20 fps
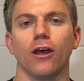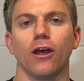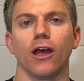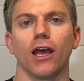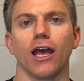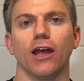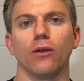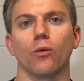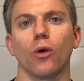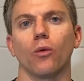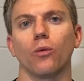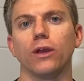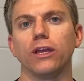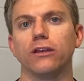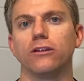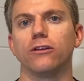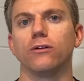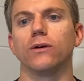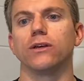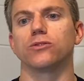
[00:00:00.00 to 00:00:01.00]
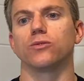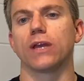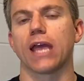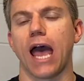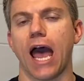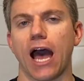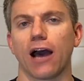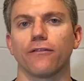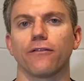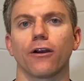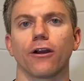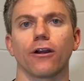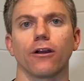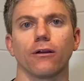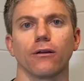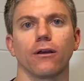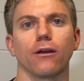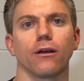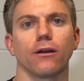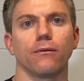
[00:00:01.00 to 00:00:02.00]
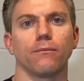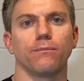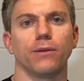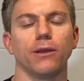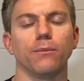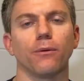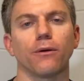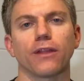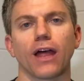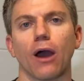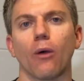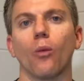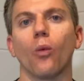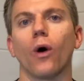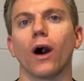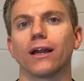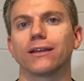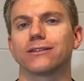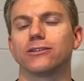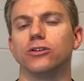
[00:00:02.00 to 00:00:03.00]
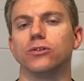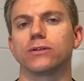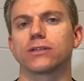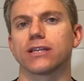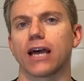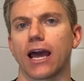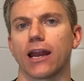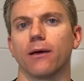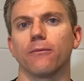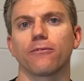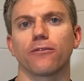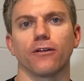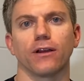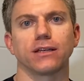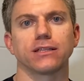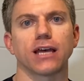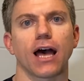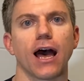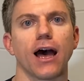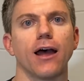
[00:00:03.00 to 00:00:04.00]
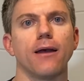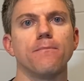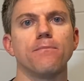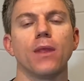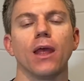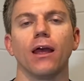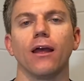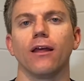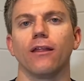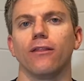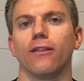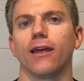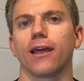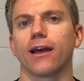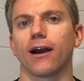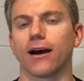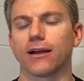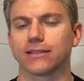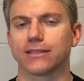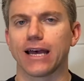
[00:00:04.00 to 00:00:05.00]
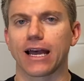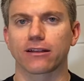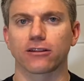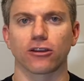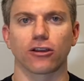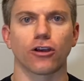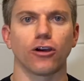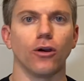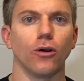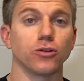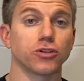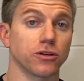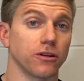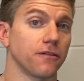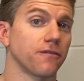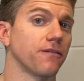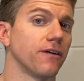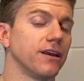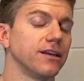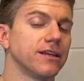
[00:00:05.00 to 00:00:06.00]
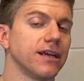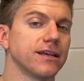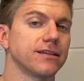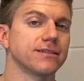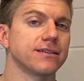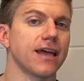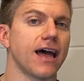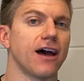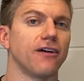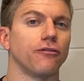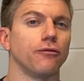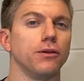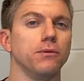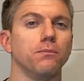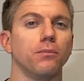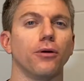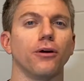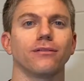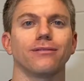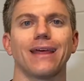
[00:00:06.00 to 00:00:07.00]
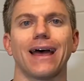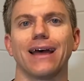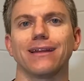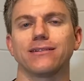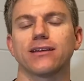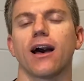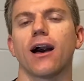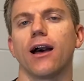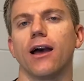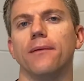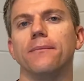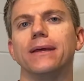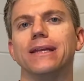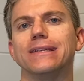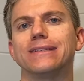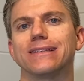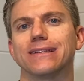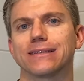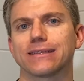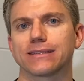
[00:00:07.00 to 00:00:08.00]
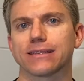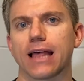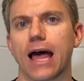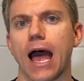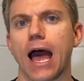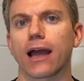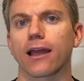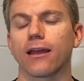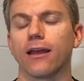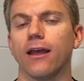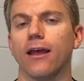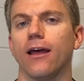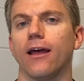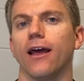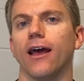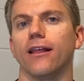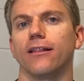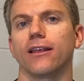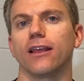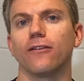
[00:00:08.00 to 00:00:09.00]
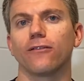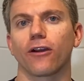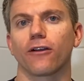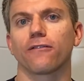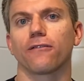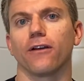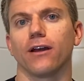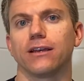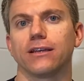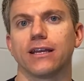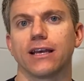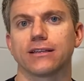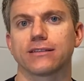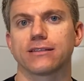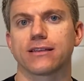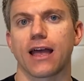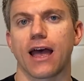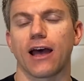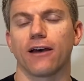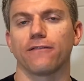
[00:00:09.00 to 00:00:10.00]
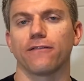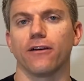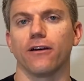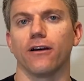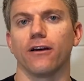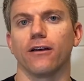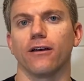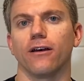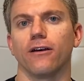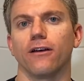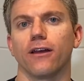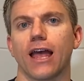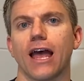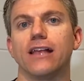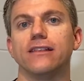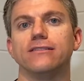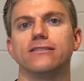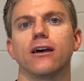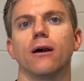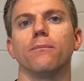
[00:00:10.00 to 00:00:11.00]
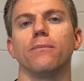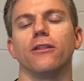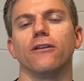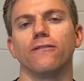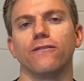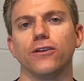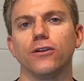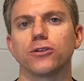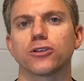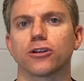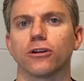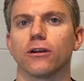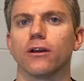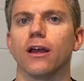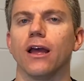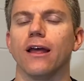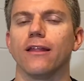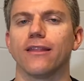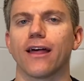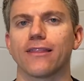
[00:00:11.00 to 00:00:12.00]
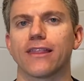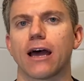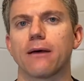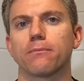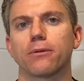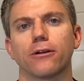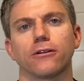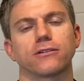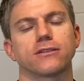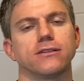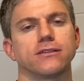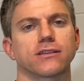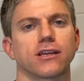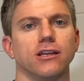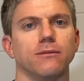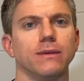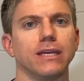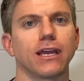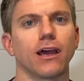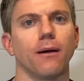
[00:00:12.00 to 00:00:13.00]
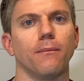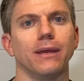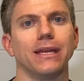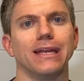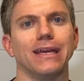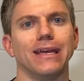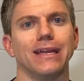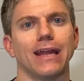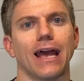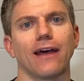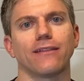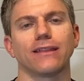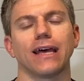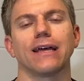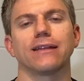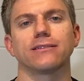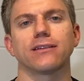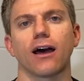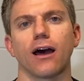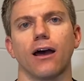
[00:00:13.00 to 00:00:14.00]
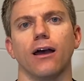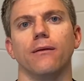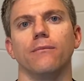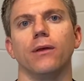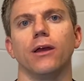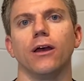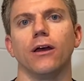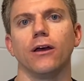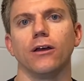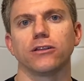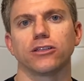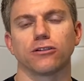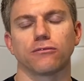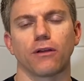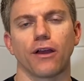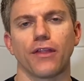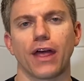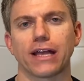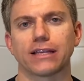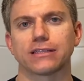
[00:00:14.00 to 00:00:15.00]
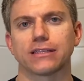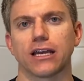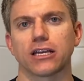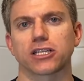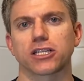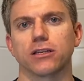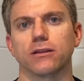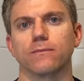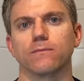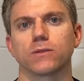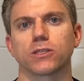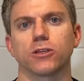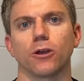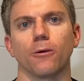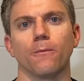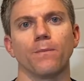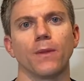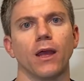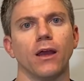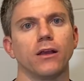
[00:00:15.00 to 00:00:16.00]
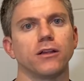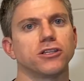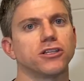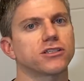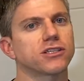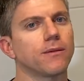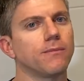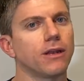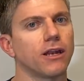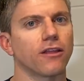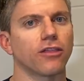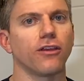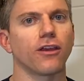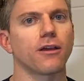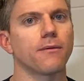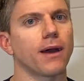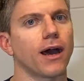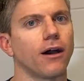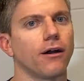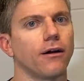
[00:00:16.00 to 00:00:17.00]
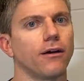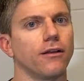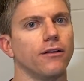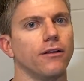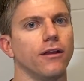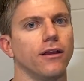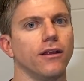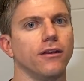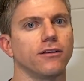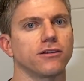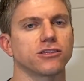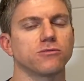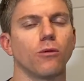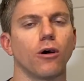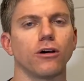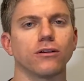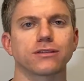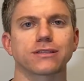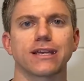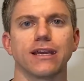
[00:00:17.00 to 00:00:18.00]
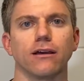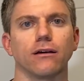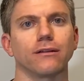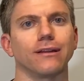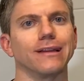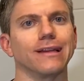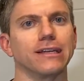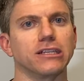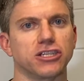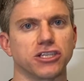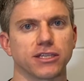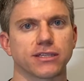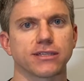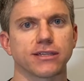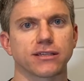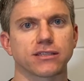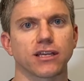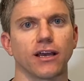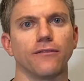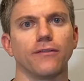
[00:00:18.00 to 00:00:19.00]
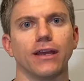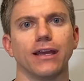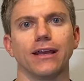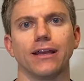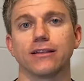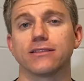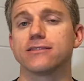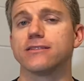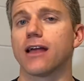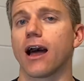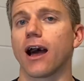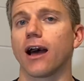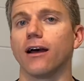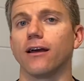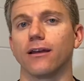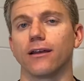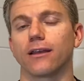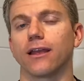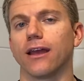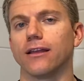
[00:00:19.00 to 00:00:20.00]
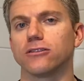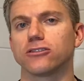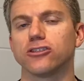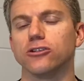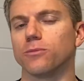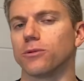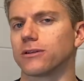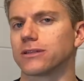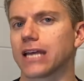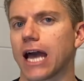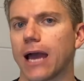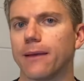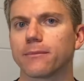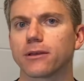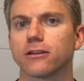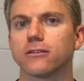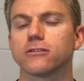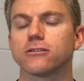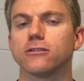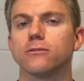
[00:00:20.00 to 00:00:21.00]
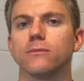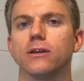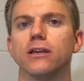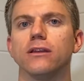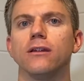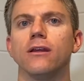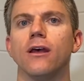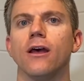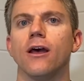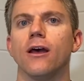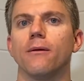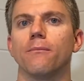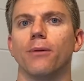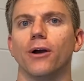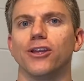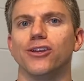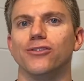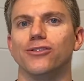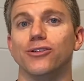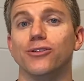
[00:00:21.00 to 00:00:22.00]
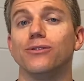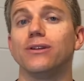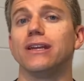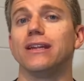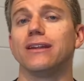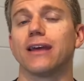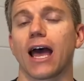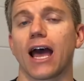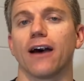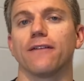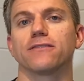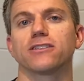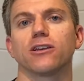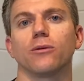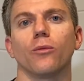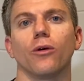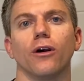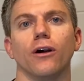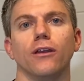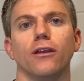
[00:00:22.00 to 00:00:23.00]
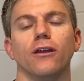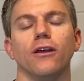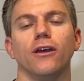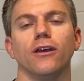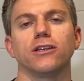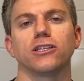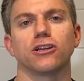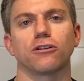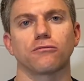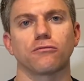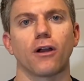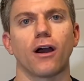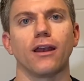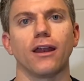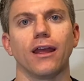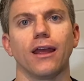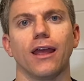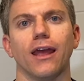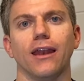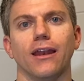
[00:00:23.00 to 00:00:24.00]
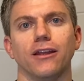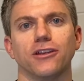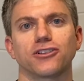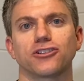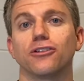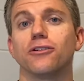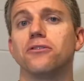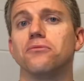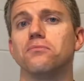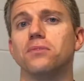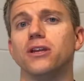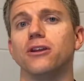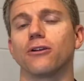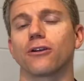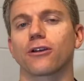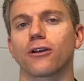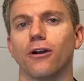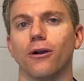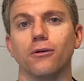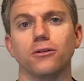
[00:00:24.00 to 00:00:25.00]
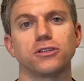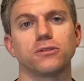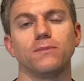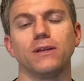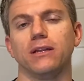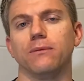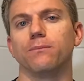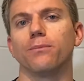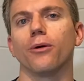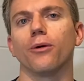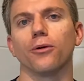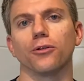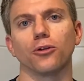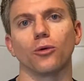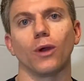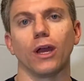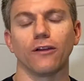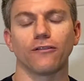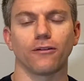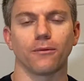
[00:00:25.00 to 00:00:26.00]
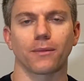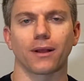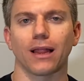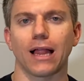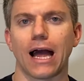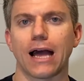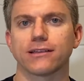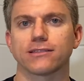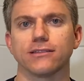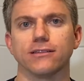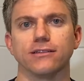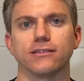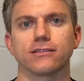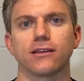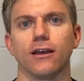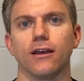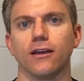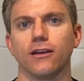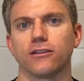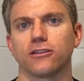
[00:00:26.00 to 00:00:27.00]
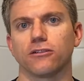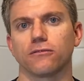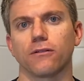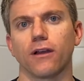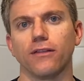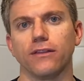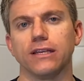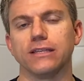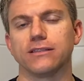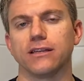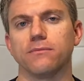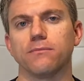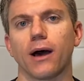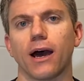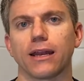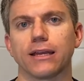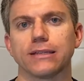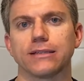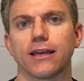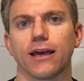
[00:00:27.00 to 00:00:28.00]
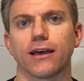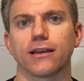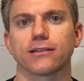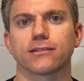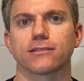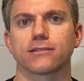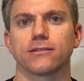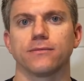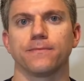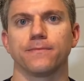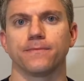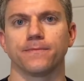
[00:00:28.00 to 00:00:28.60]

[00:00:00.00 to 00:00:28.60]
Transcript: And what we do is we have our people that want to sign up for a time. They contact a coach or the front desk staff. We put that time into Slack and give our front desk staff a heads up in the future that person's going to be coming in at that time to run that session. So just something to think about in a small scale, the logistics of it. It's not, again, super time consuming, but you do need to have someone to run it, and it shouldn't be your coach being pulled away from classes to run these InBody tests.